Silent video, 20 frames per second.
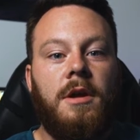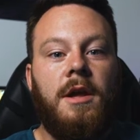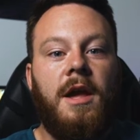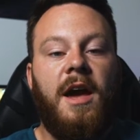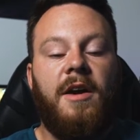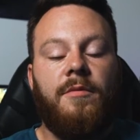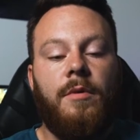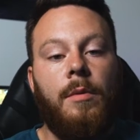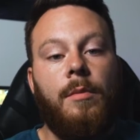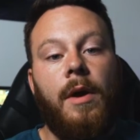
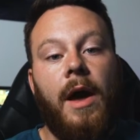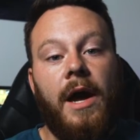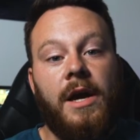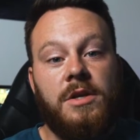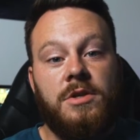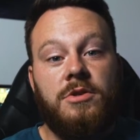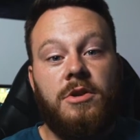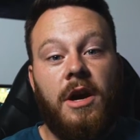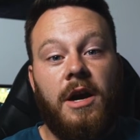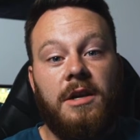have my
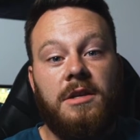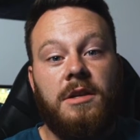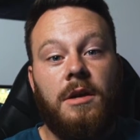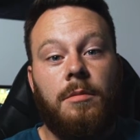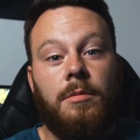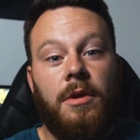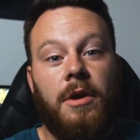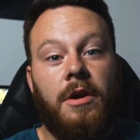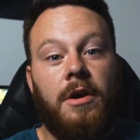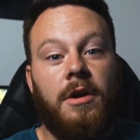max tracks
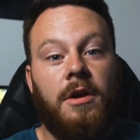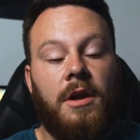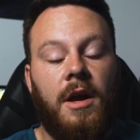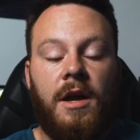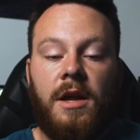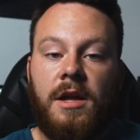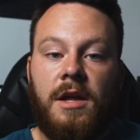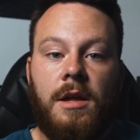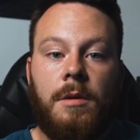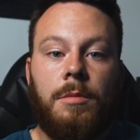up there, and I
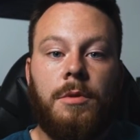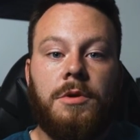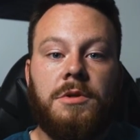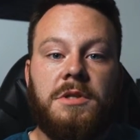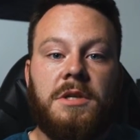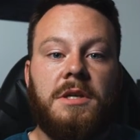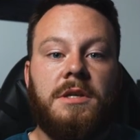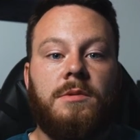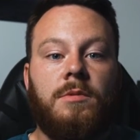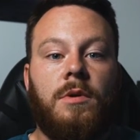can keep those
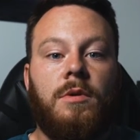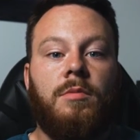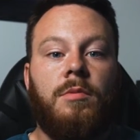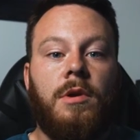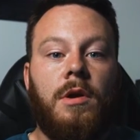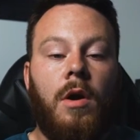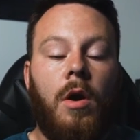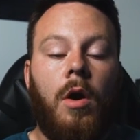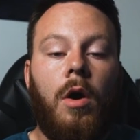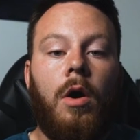things with
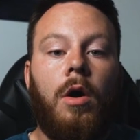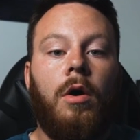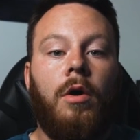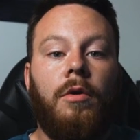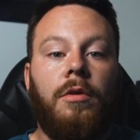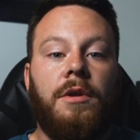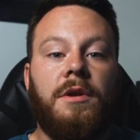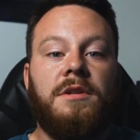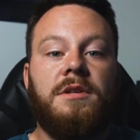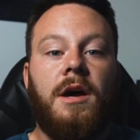me all
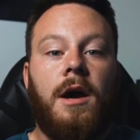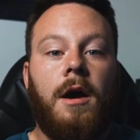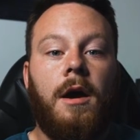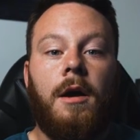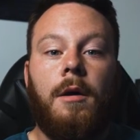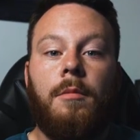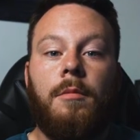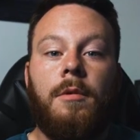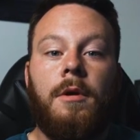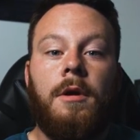the
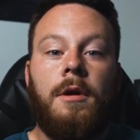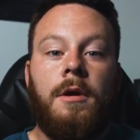time